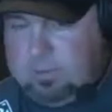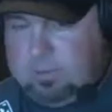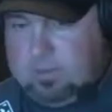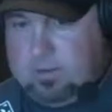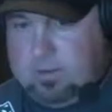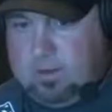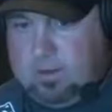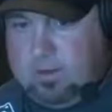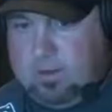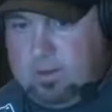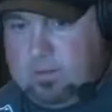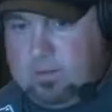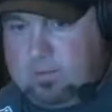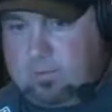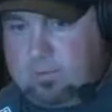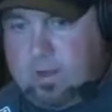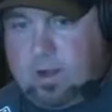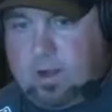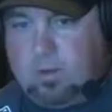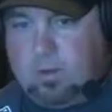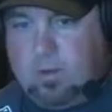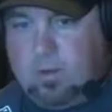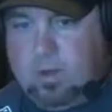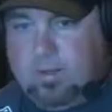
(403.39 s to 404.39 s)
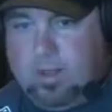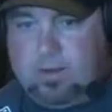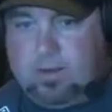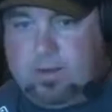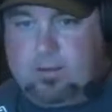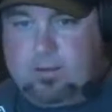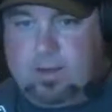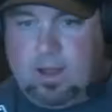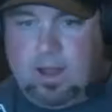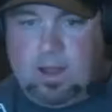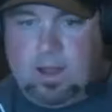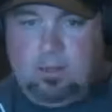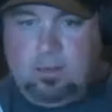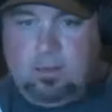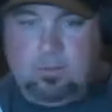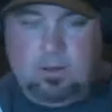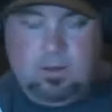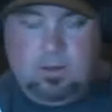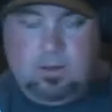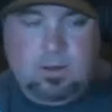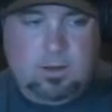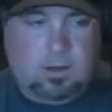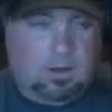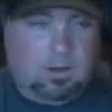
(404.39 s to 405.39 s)
But it, it was right around that time
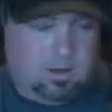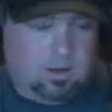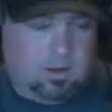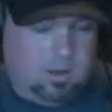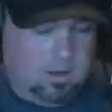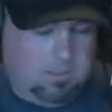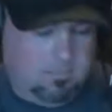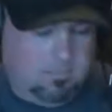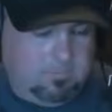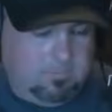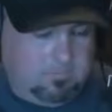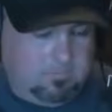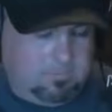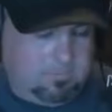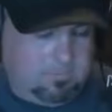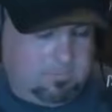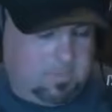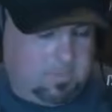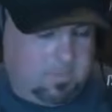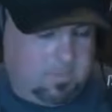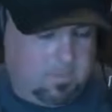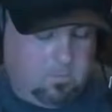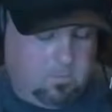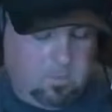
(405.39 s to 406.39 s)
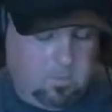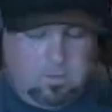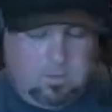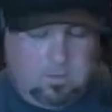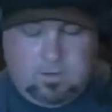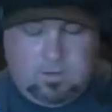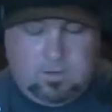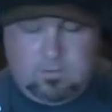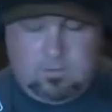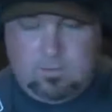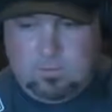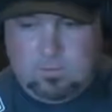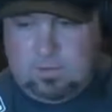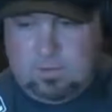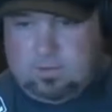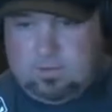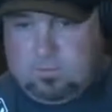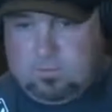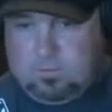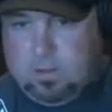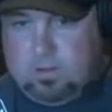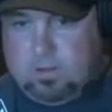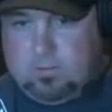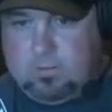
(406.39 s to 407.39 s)
um, when, when, he when he
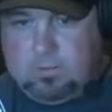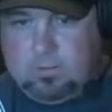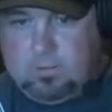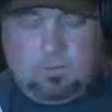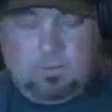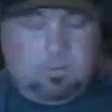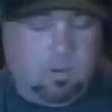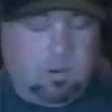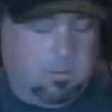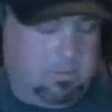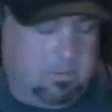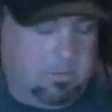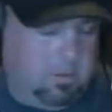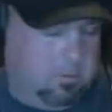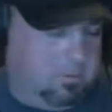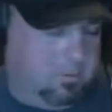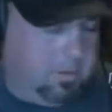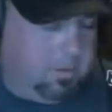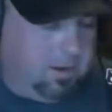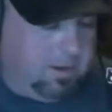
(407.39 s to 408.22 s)
split his lip open.